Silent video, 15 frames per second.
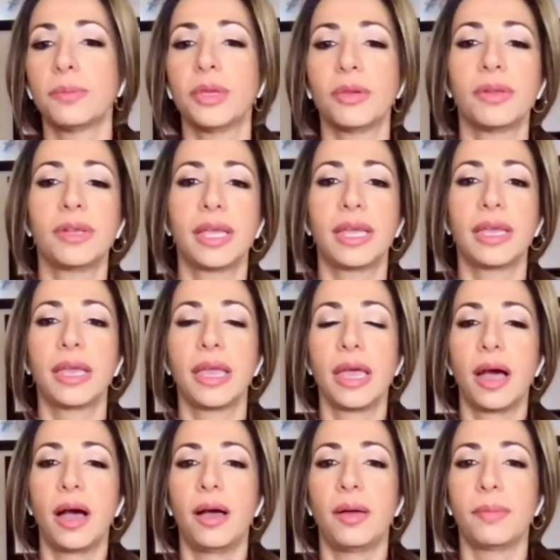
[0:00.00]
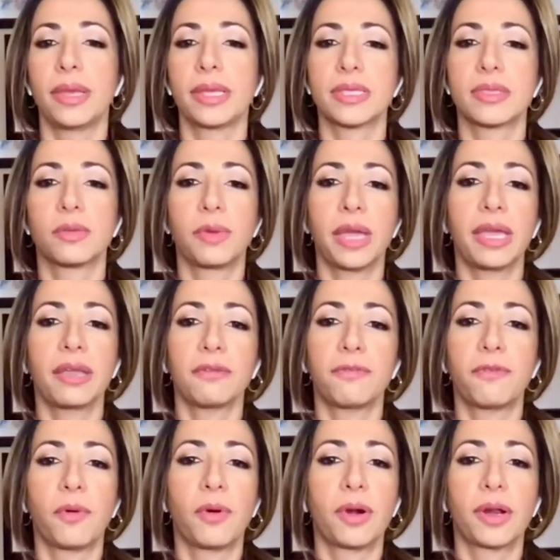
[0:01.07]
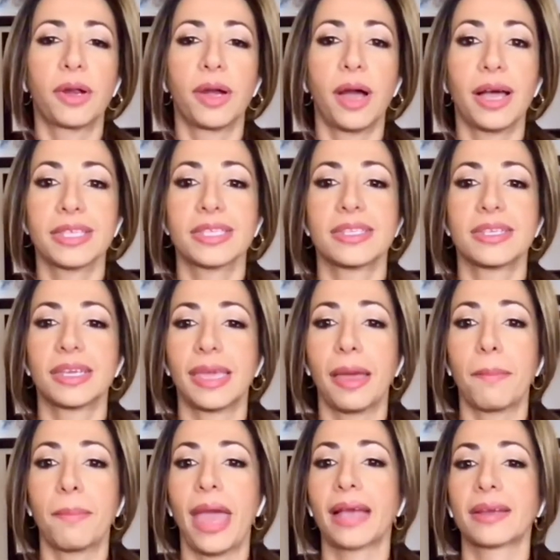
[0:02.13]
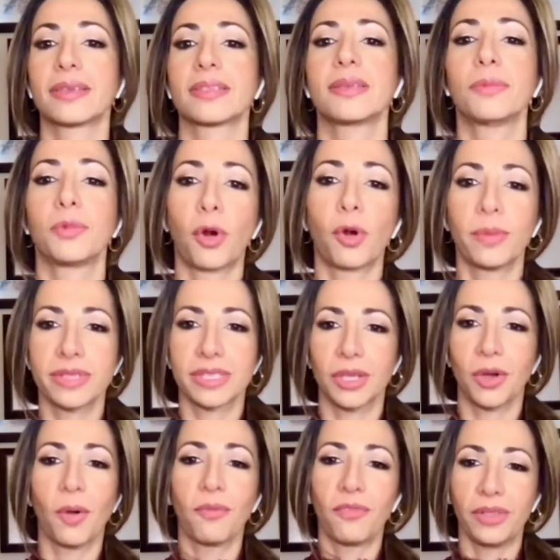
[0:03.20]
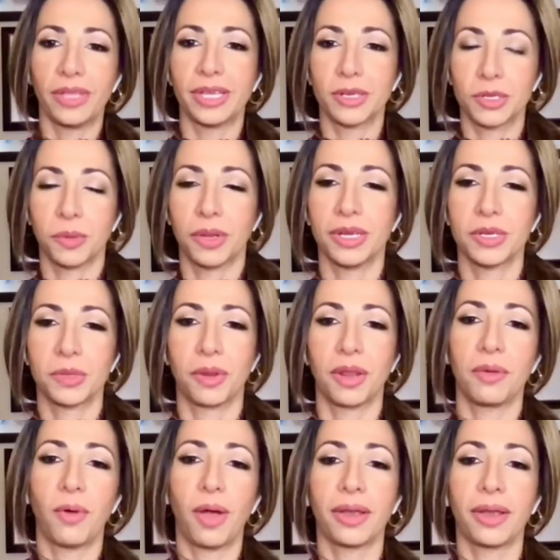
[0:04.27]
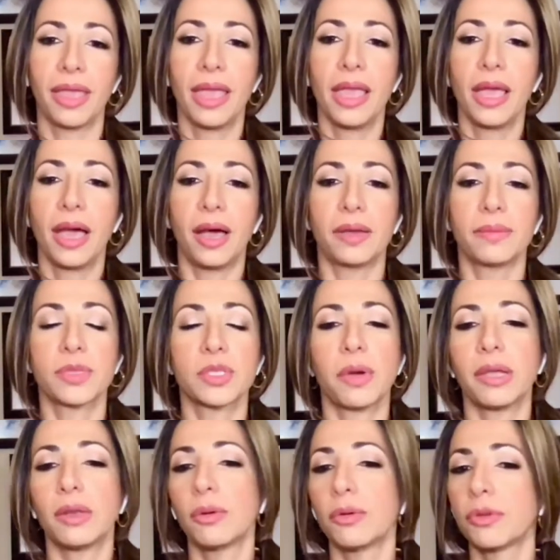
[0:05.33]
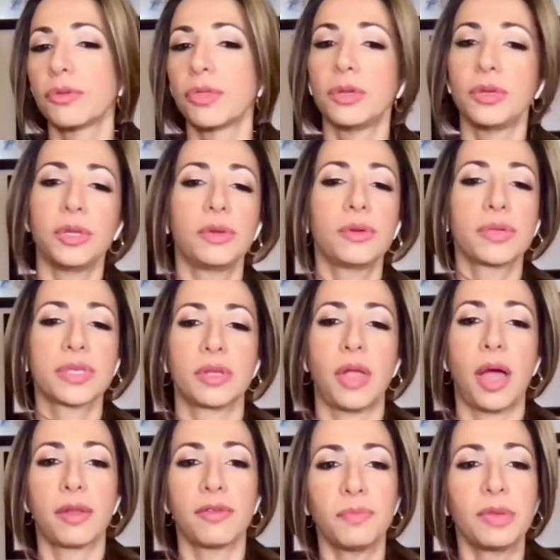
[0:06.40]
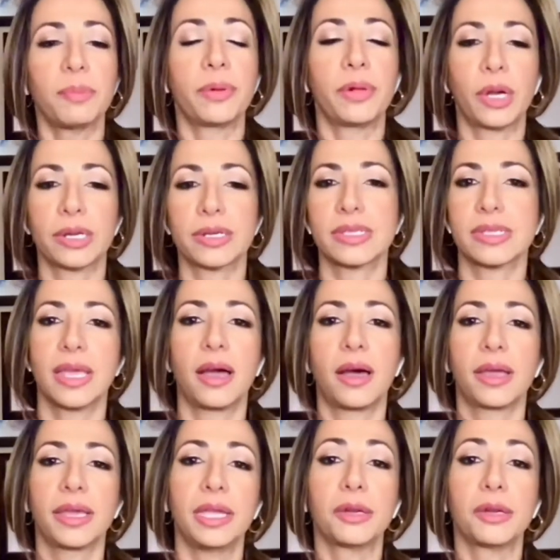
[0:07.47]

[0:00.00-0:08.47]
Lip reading: herd immunity. It's the way for us to get back to some normalcy, hopefully in 2021. So I know through the news, a lot of people are